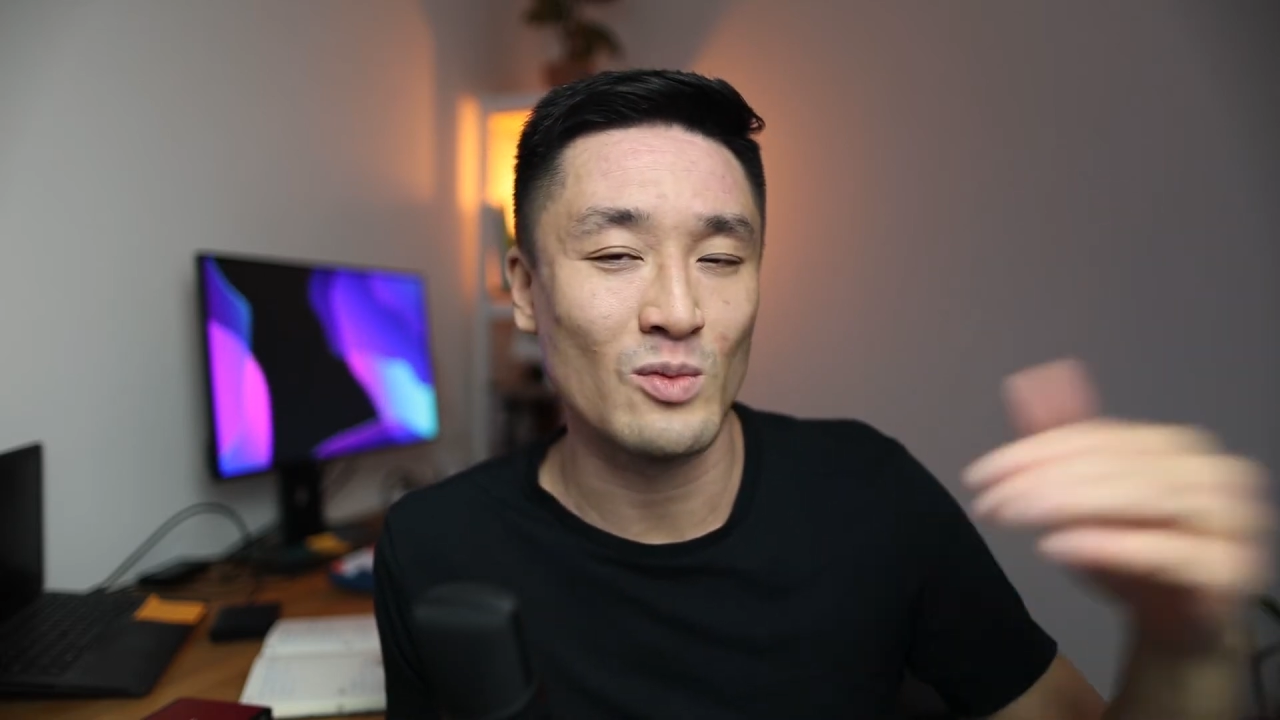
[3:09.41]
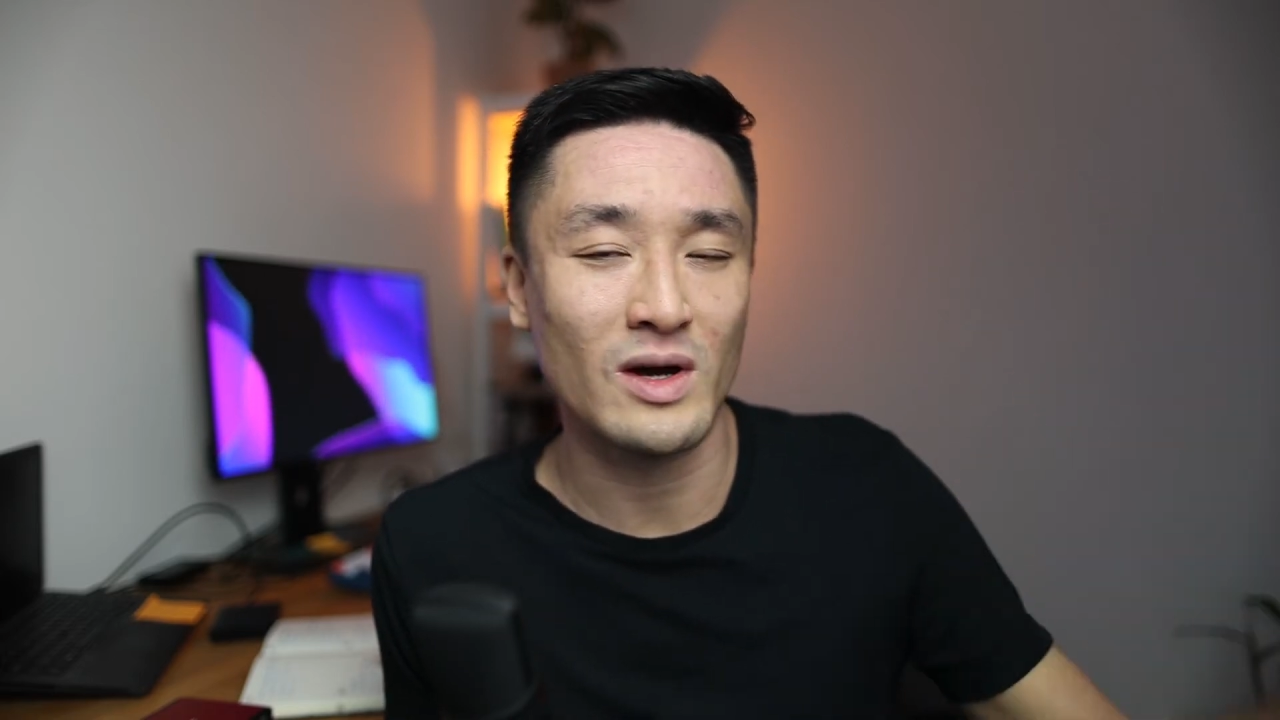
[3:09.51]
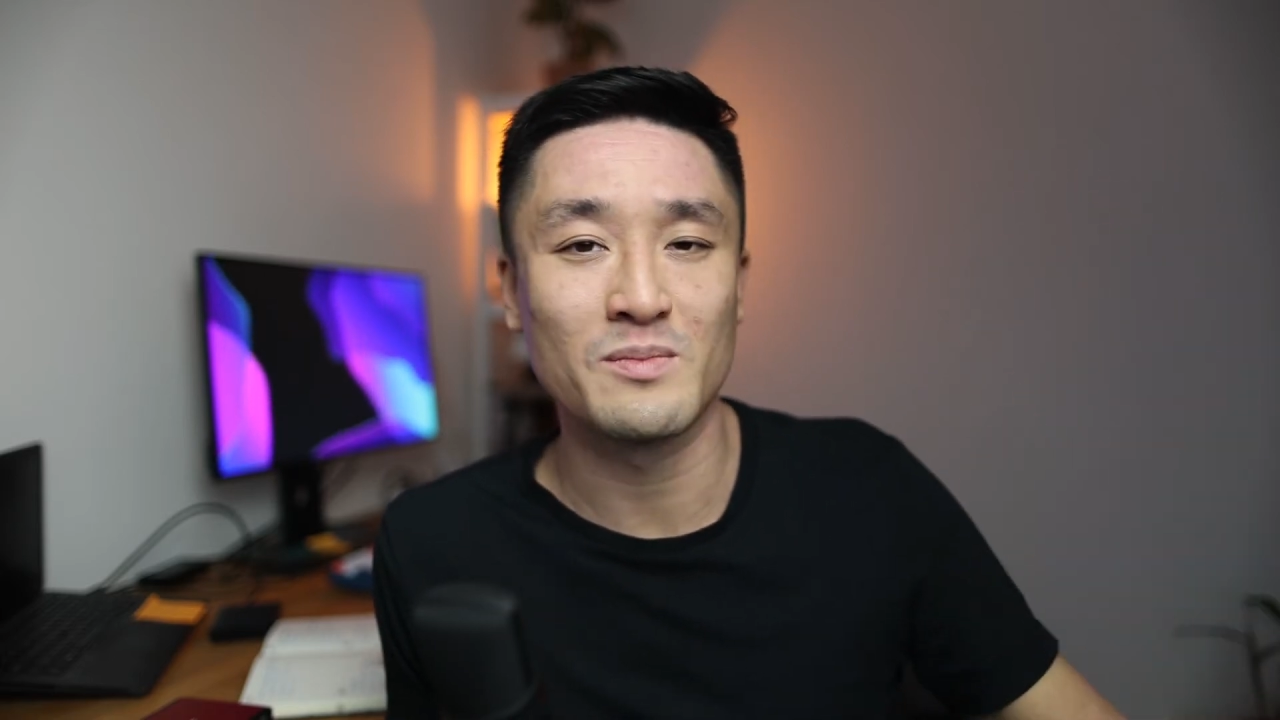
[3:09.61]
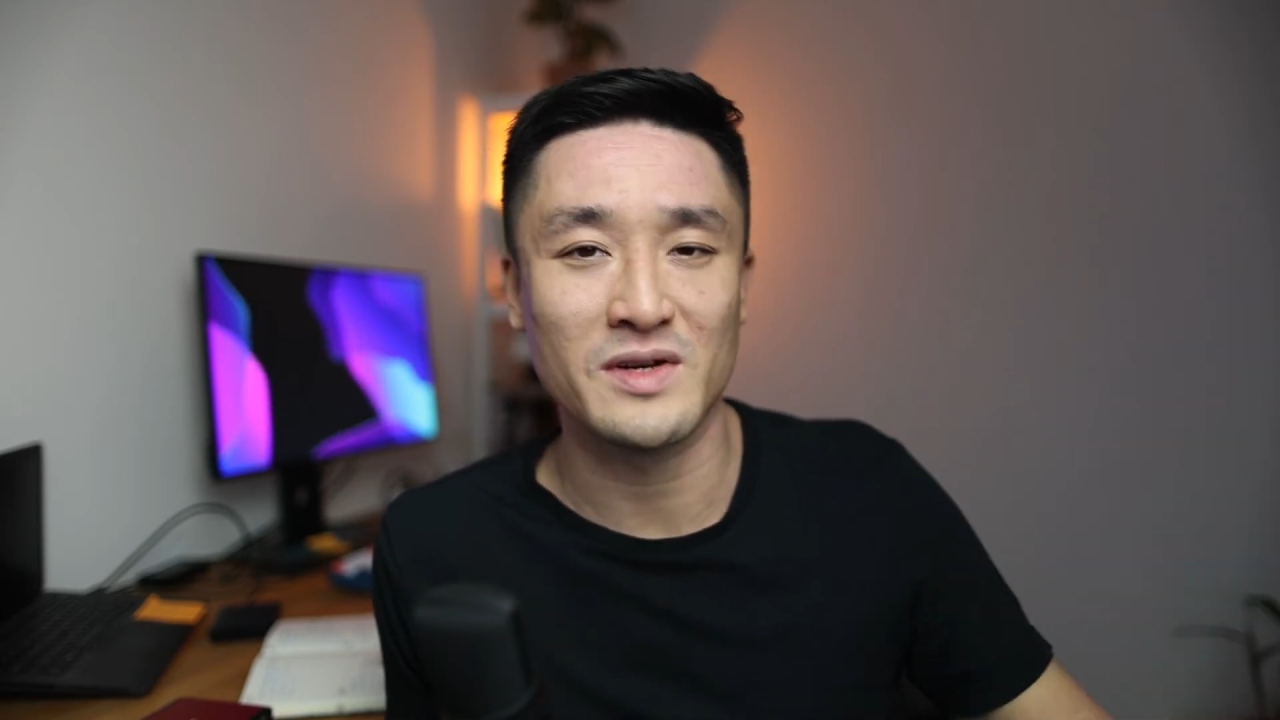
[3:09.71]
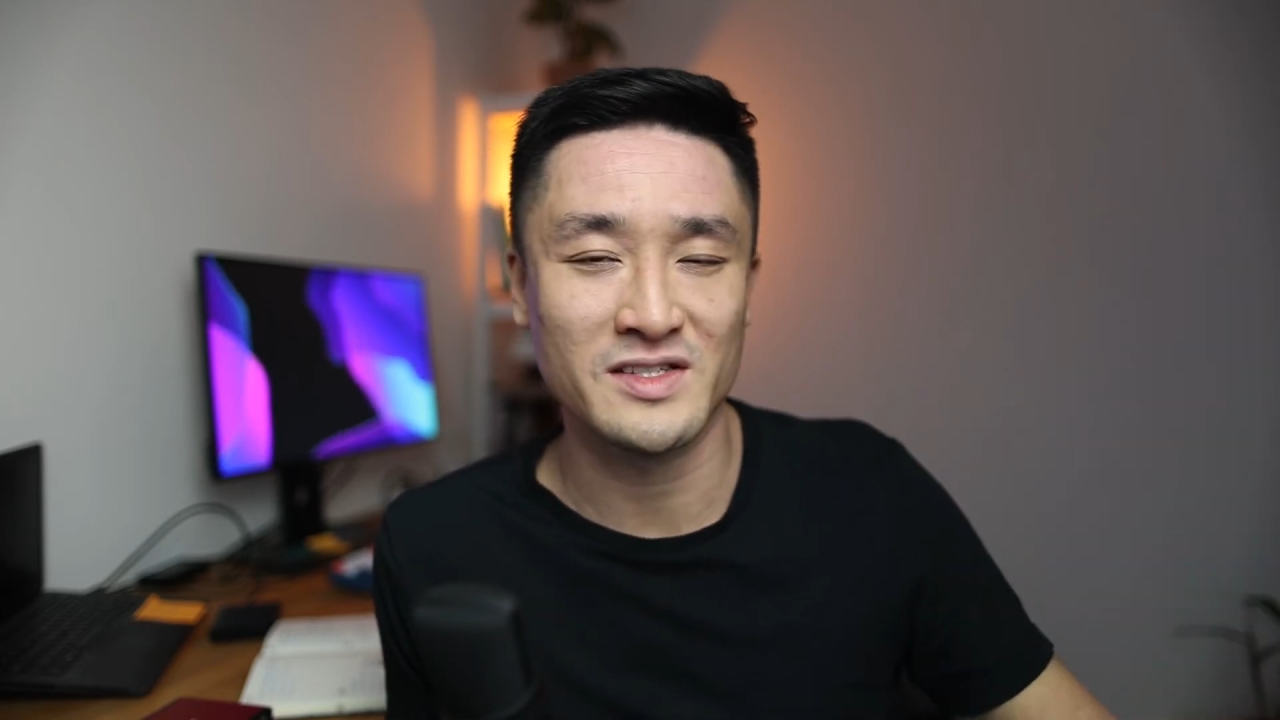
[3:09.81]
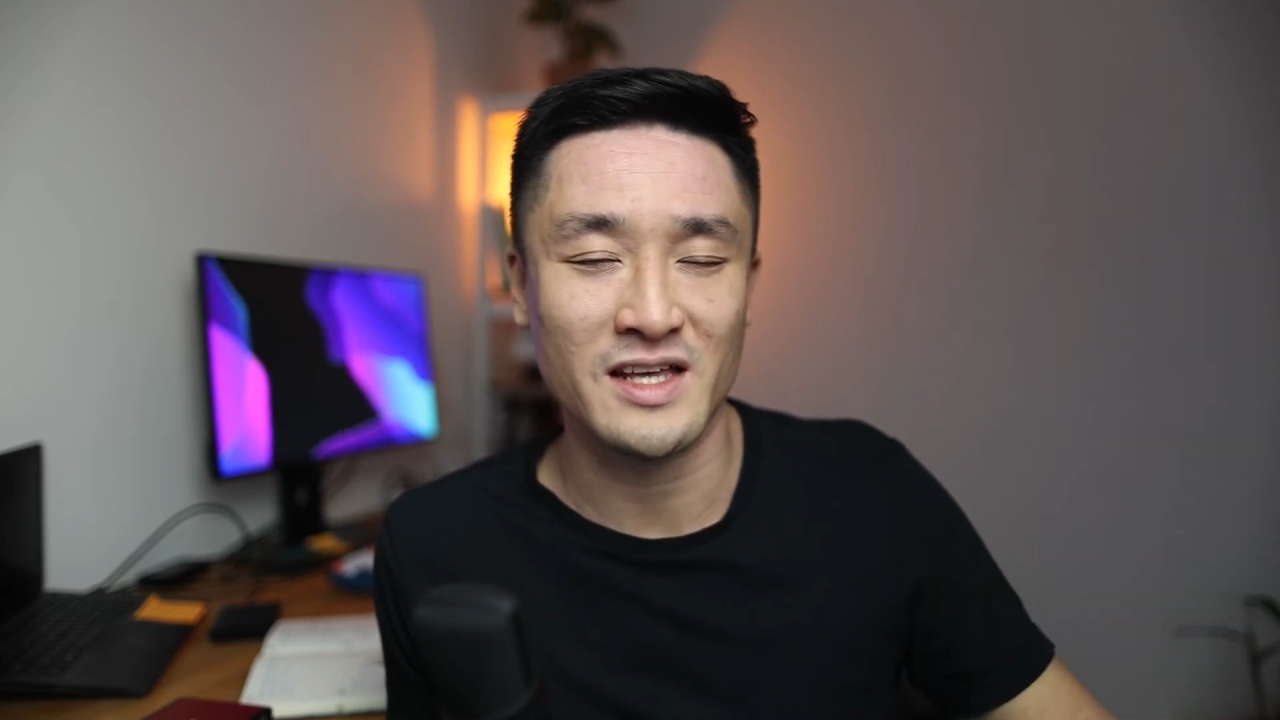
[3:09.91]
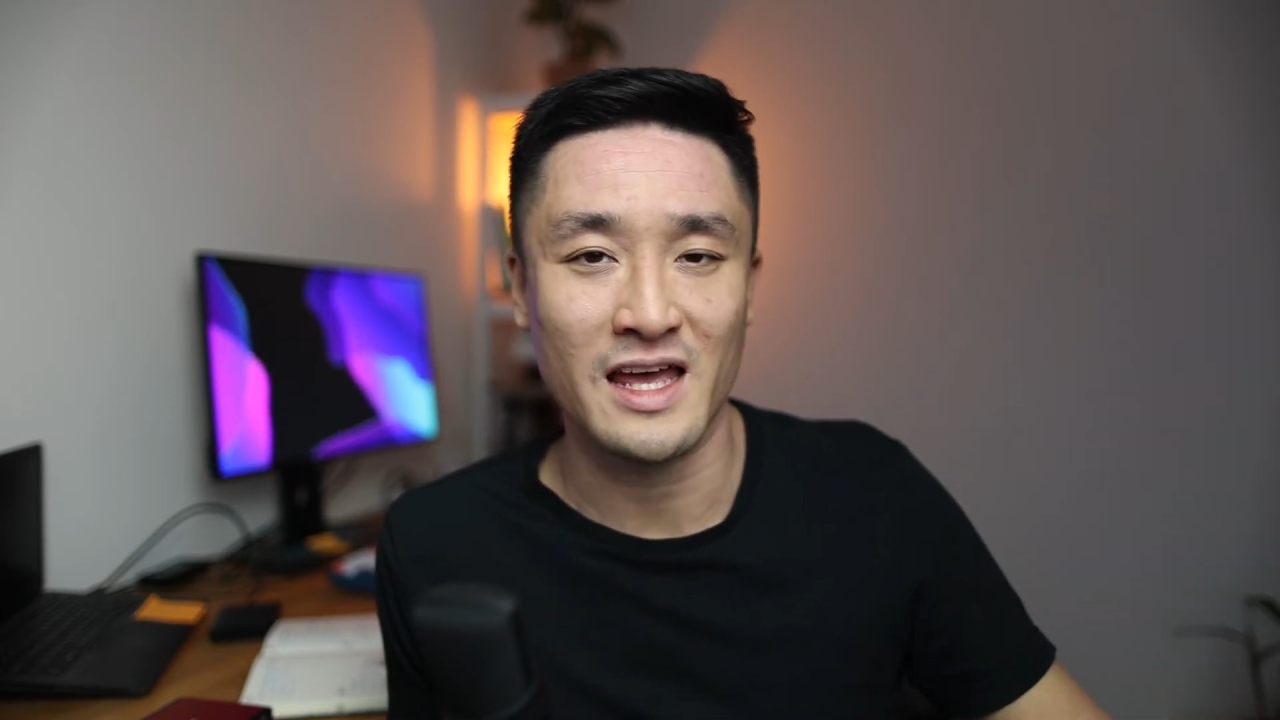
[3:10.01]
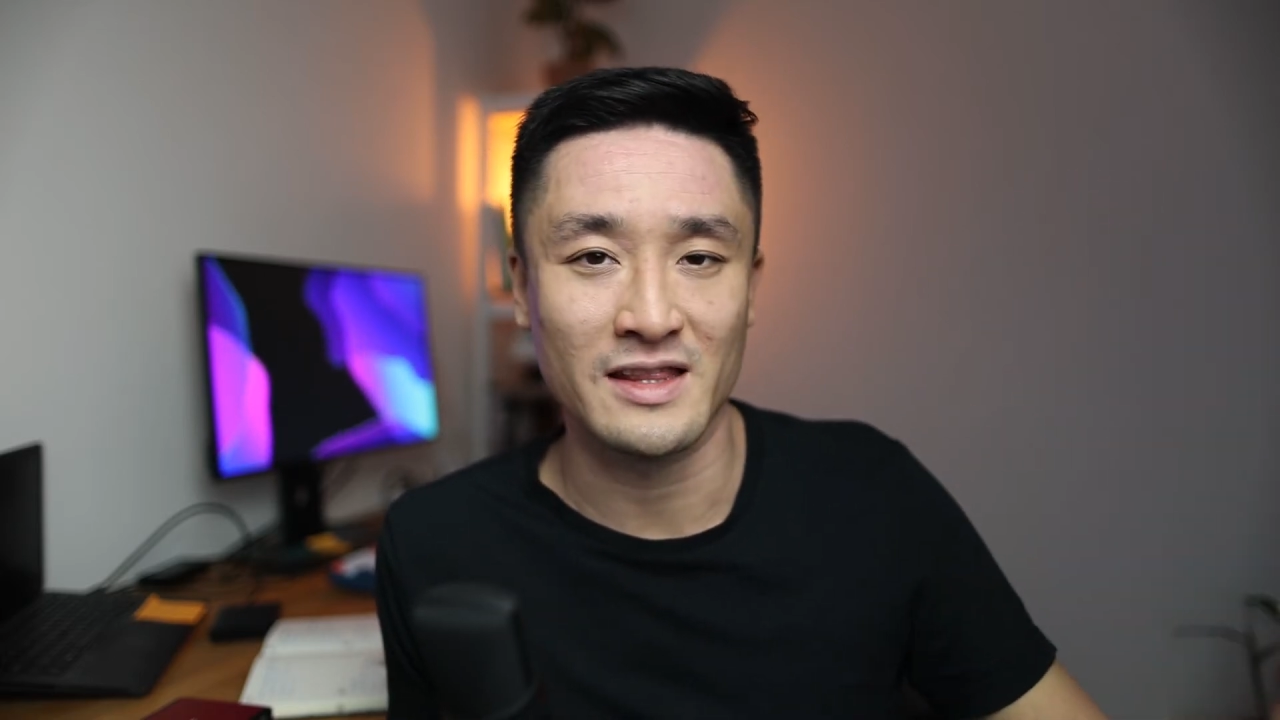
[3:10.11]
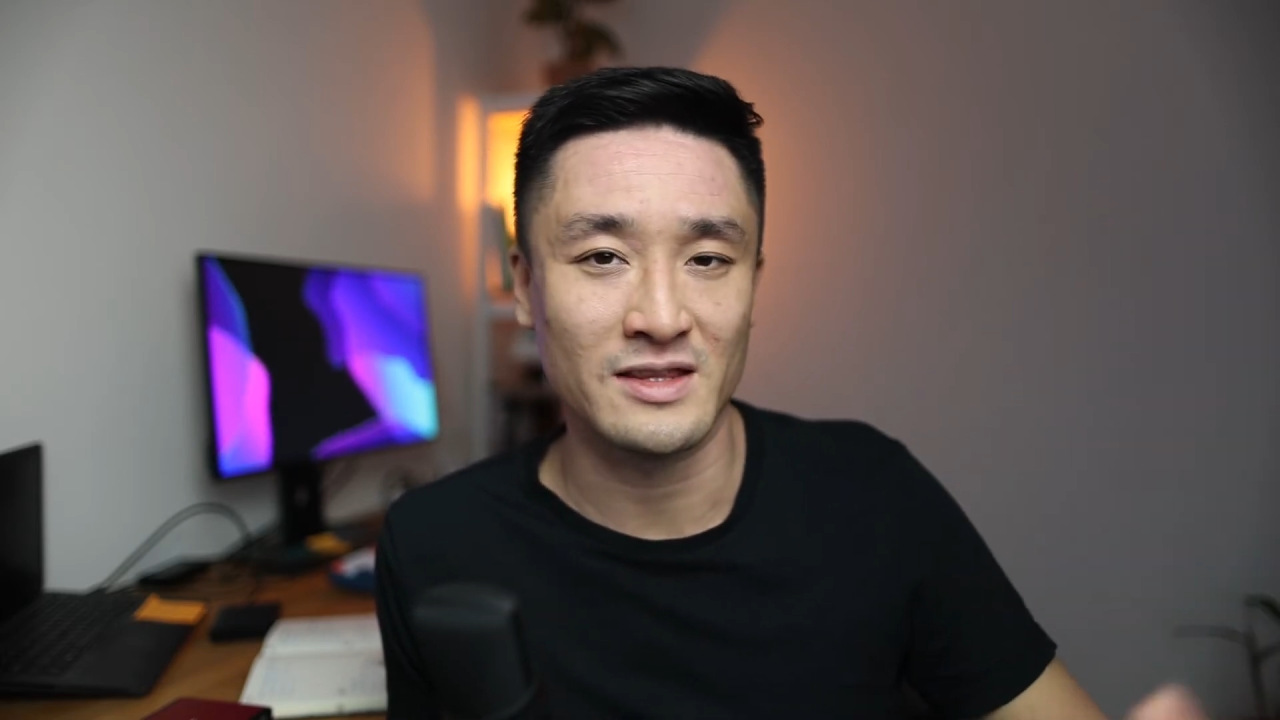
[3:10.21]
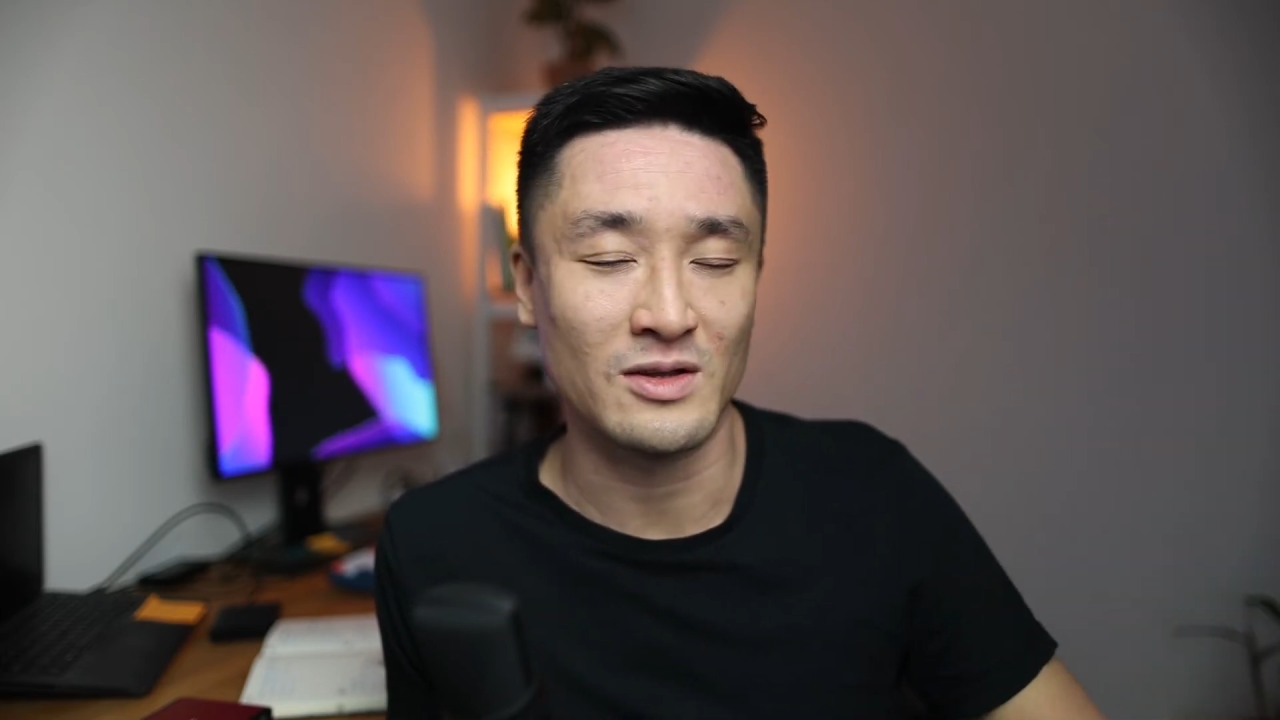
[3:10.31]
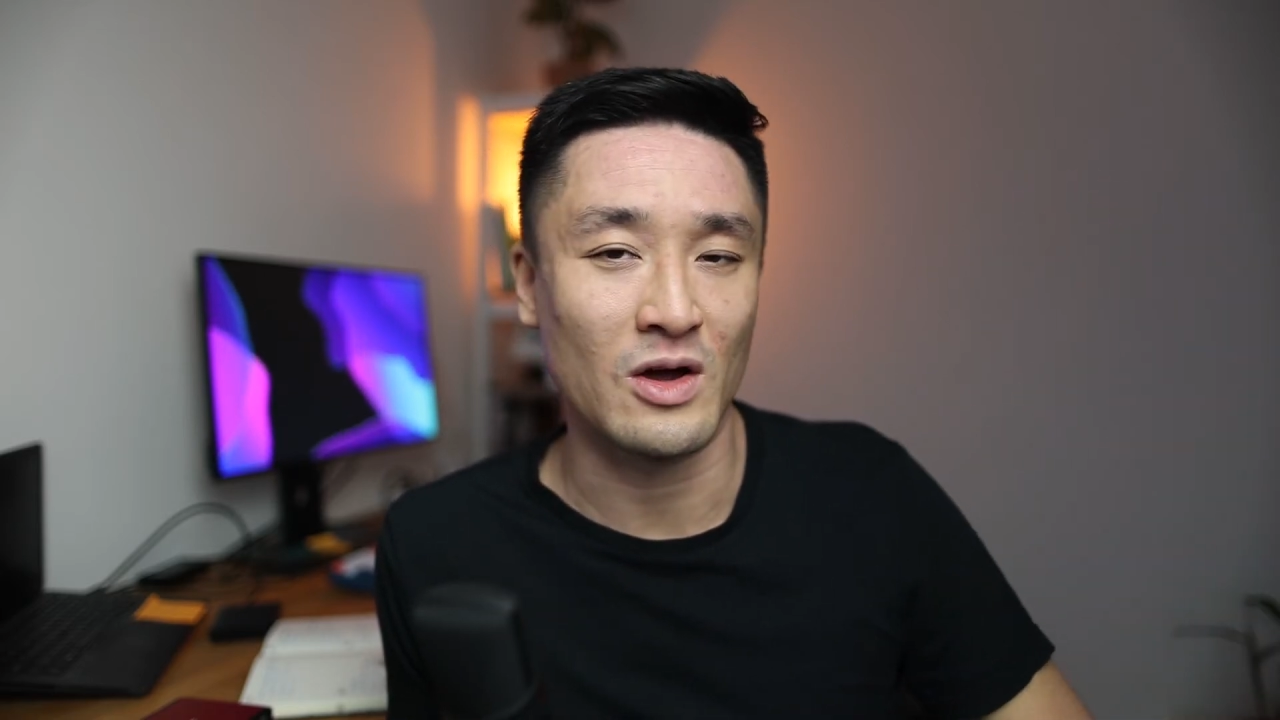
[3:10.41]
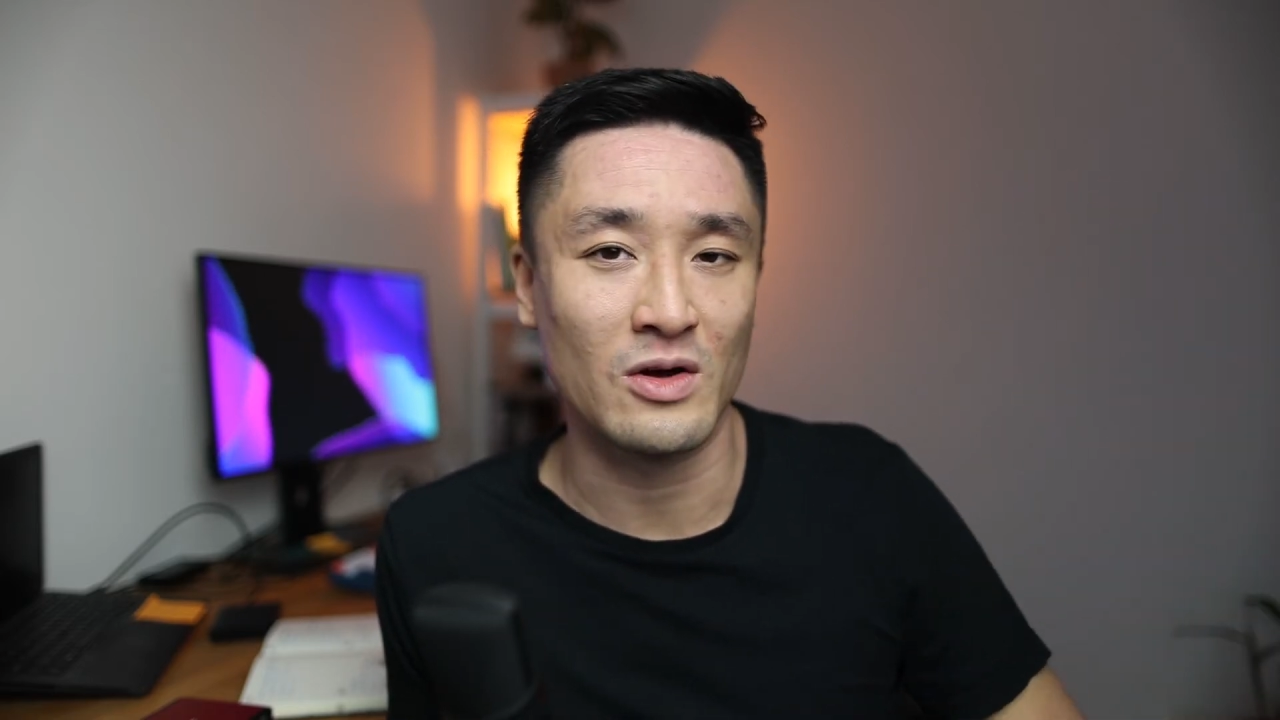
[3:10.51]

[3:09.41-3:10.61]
1%